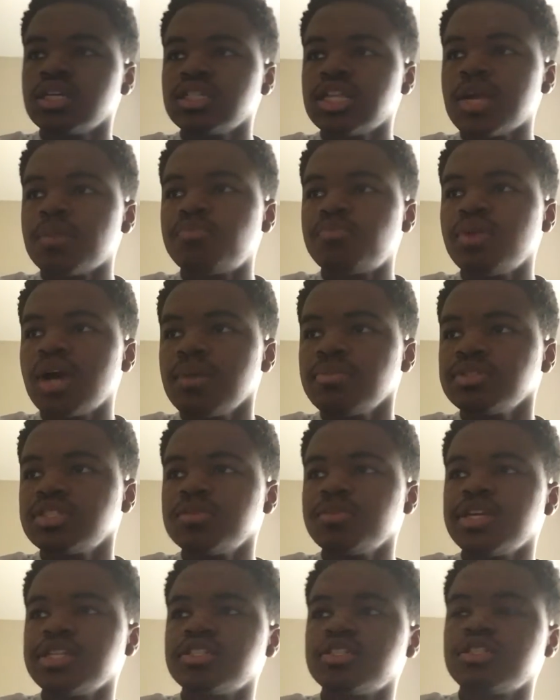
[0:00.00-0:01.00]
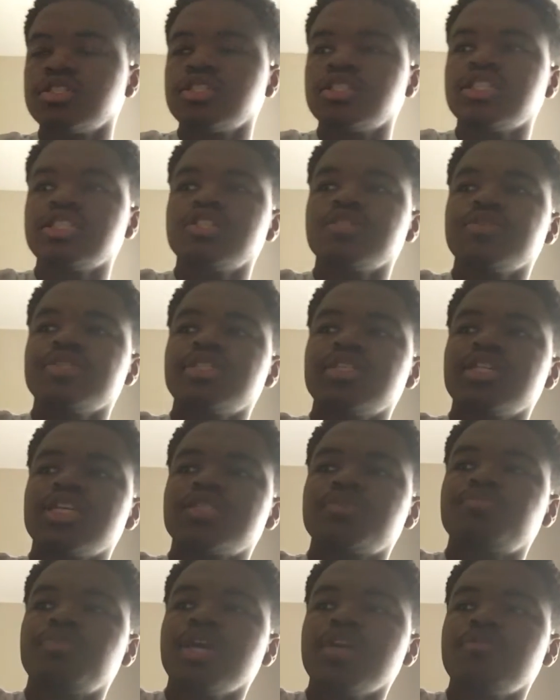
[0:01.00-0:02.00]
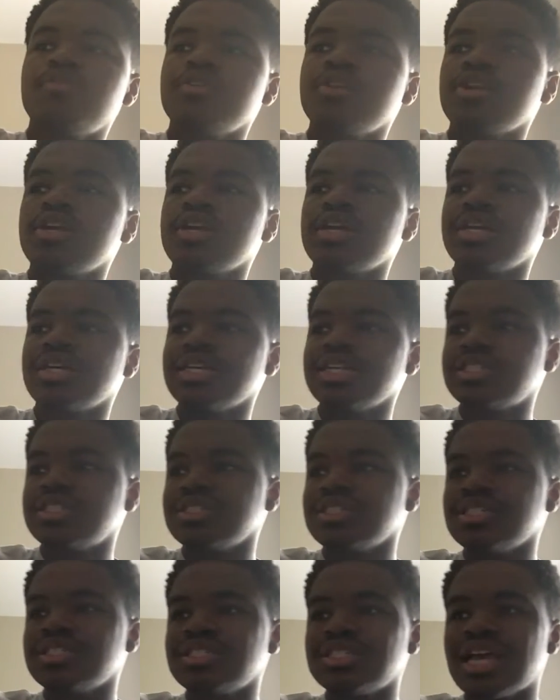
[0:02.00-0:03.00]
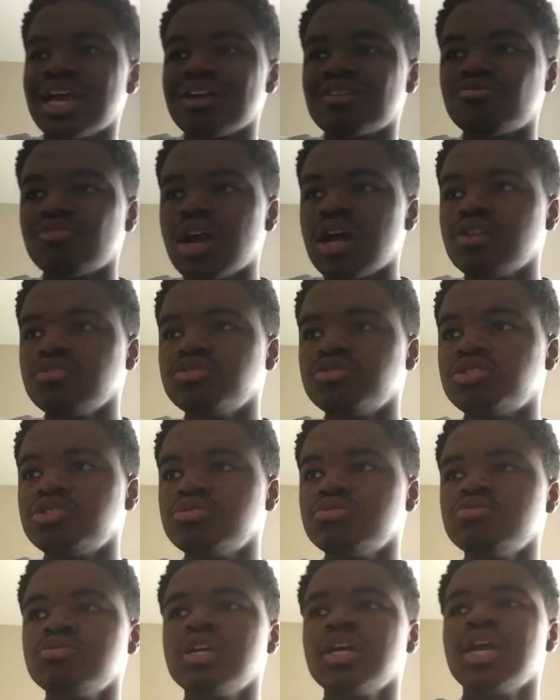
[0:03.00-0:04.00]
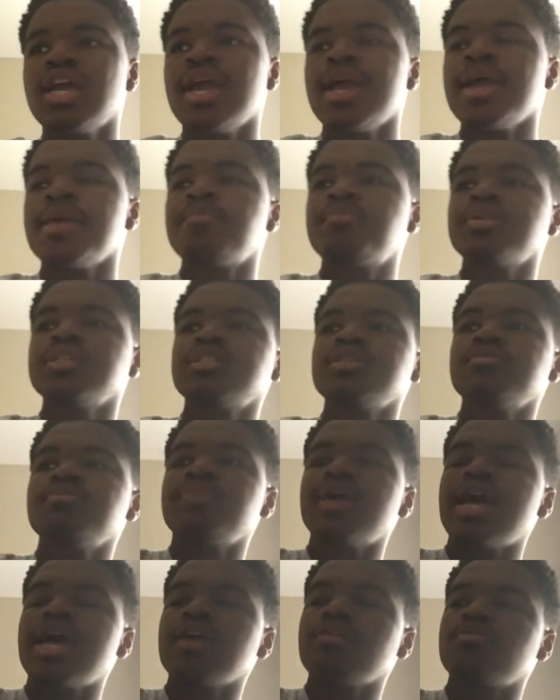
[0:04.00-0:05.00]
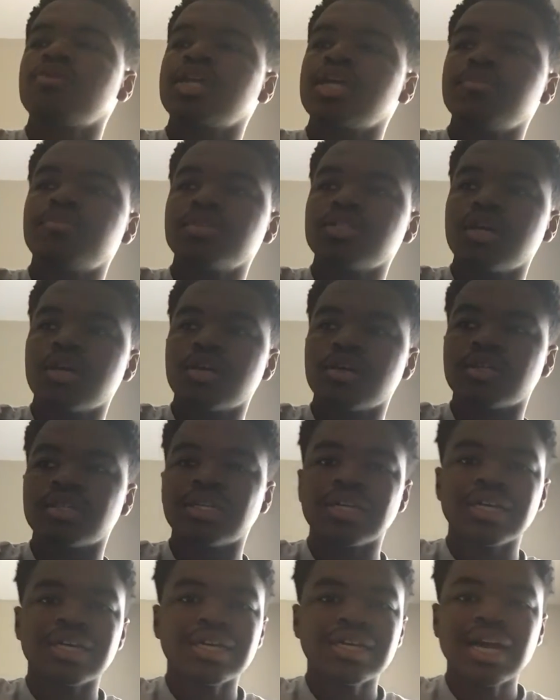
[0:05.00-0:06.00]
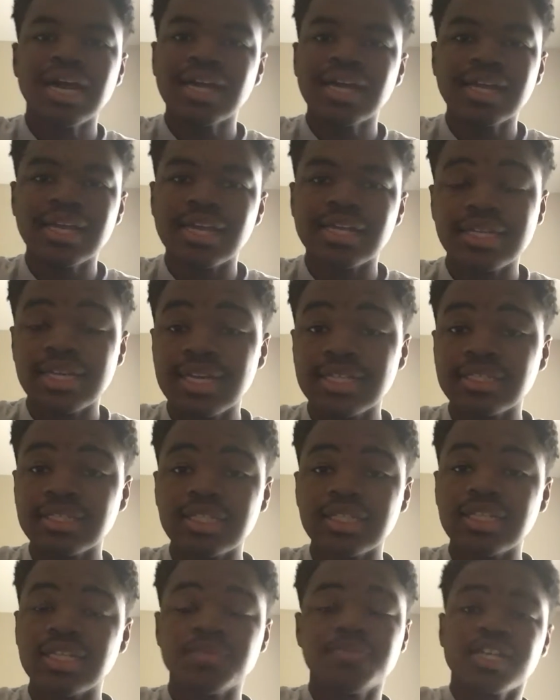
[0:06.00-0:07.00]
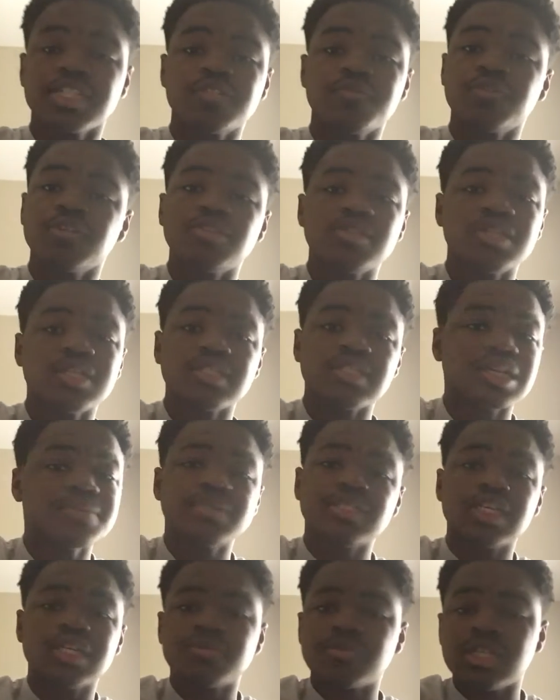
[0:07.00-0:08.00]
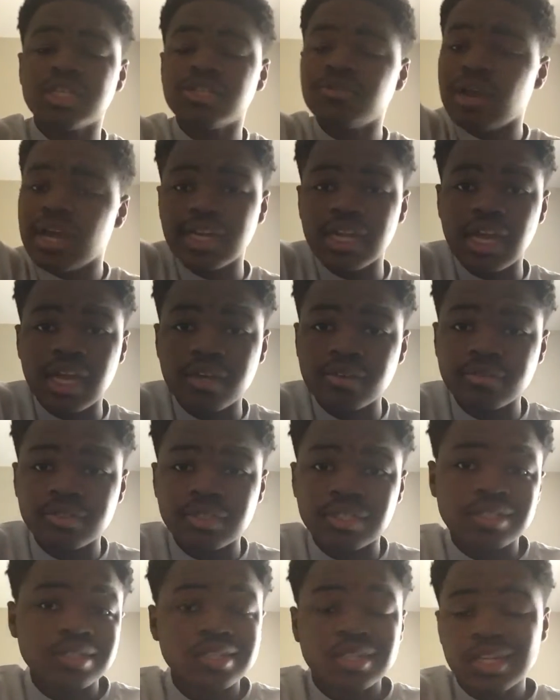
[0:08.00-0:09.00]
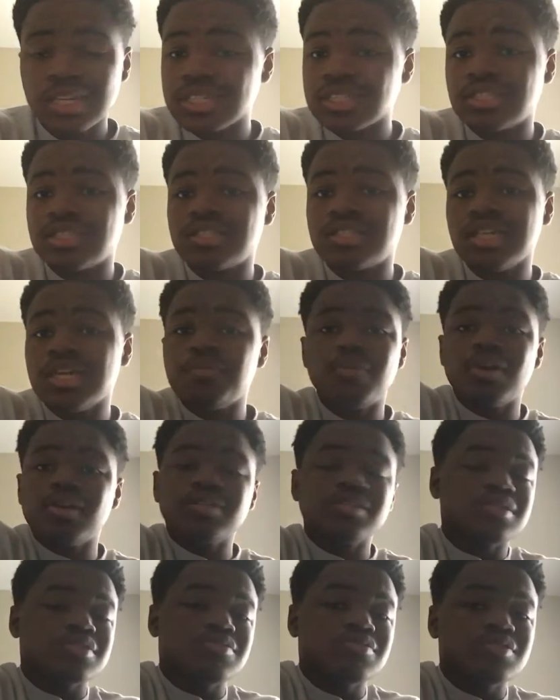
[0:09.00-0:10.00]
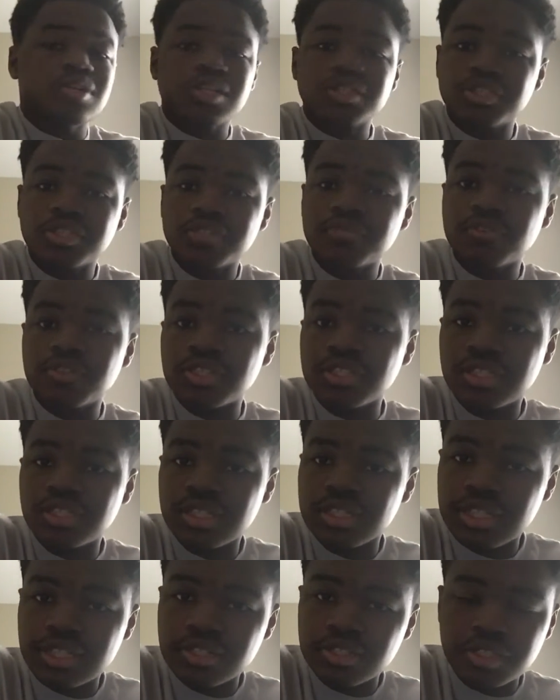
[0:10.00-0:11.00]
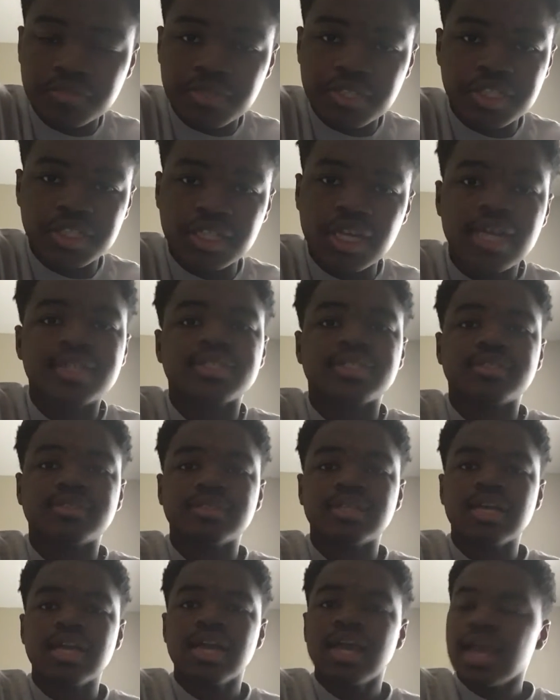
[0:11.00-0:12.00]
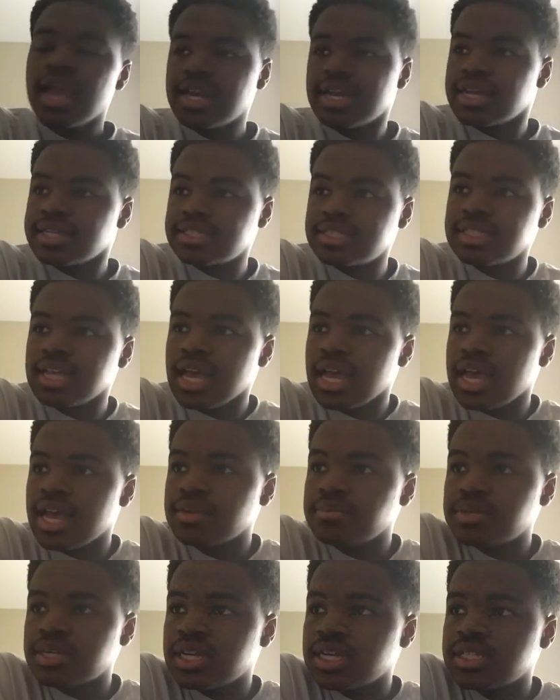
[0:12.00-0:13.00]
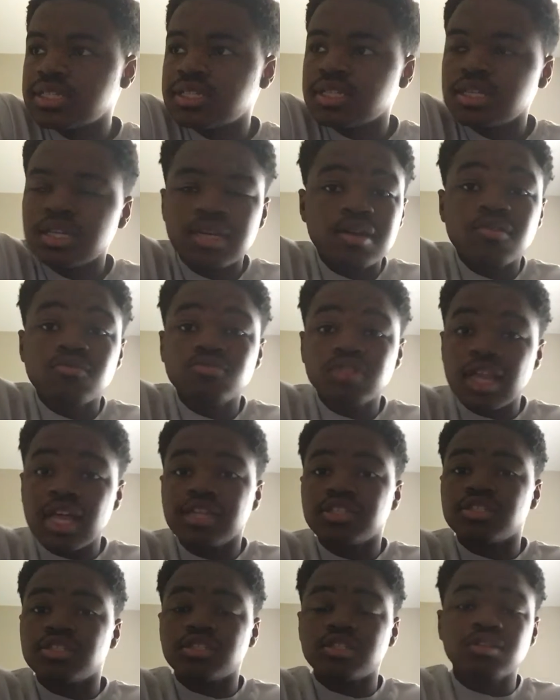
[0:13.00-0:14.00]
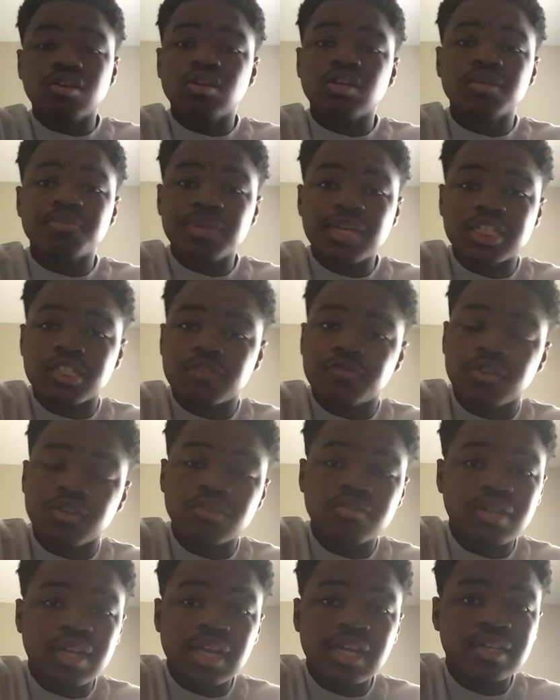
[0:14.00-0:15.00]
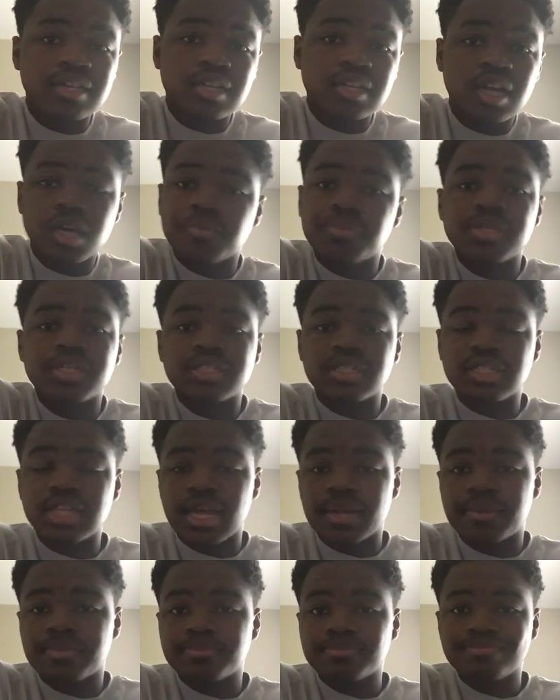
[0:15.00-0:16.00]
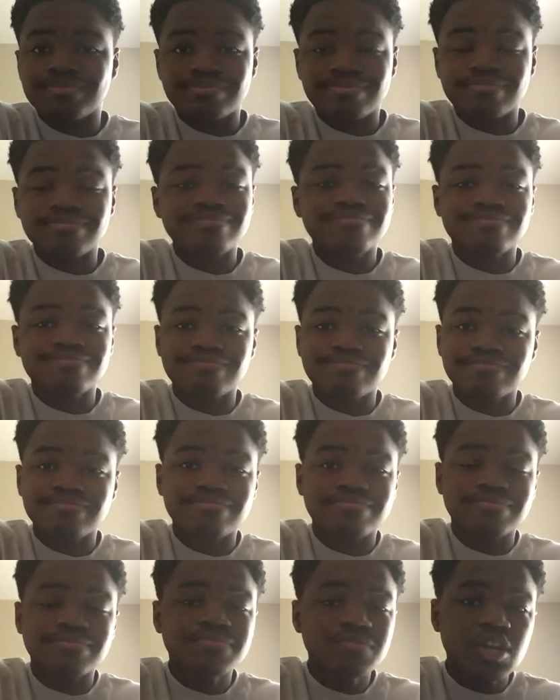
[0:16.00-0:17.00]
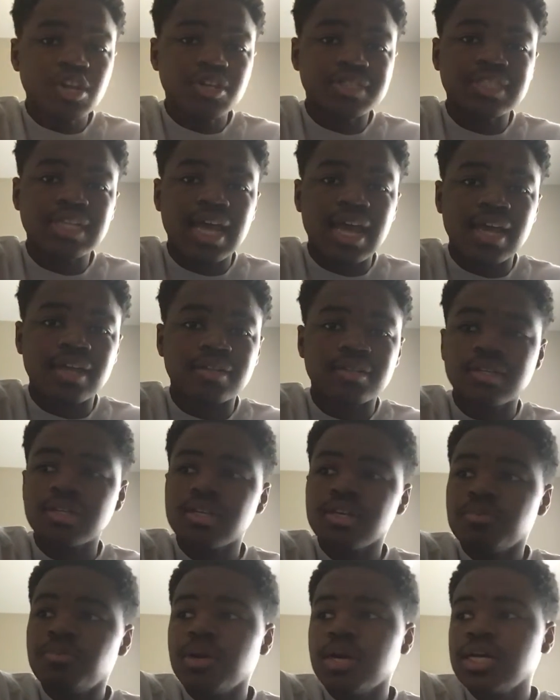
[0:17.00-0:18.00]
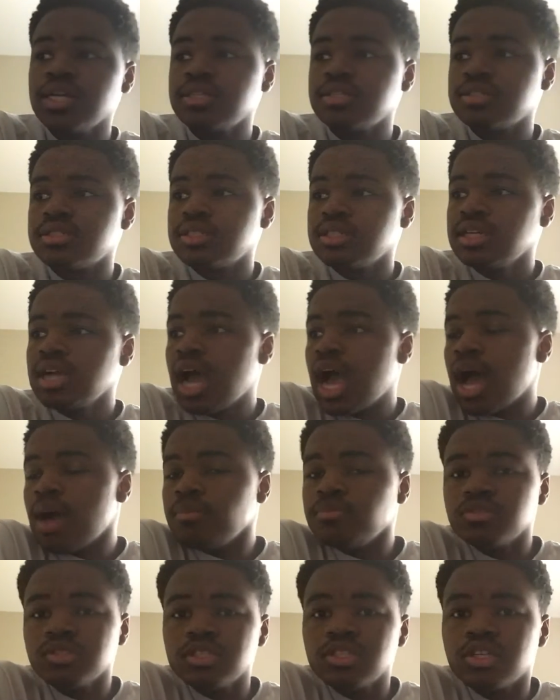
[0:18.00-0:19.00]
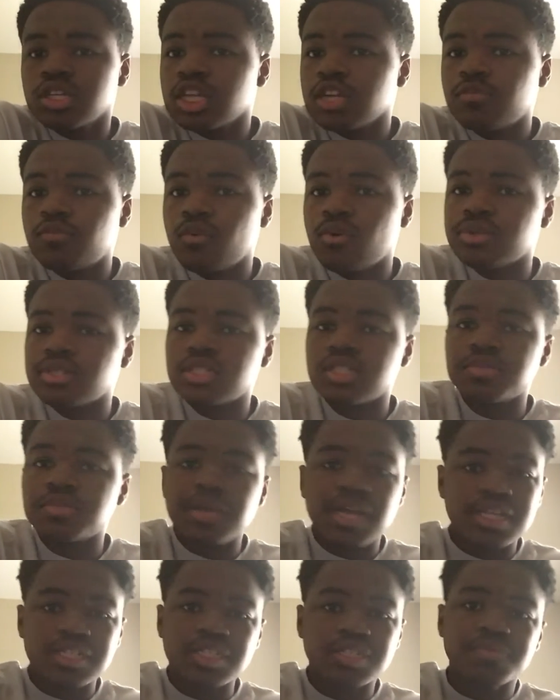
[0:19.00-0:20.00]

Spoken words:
They promised to make the D-Generation X pay for their insolence at Crown Jewel and put them back where they belong. Again, easily the best feud in WWE right now is the Brothers of Destruction versus the D-Generation X. And that's sad because Legends are the best feud in the company today. Very sad. But I'm looking forward to this match.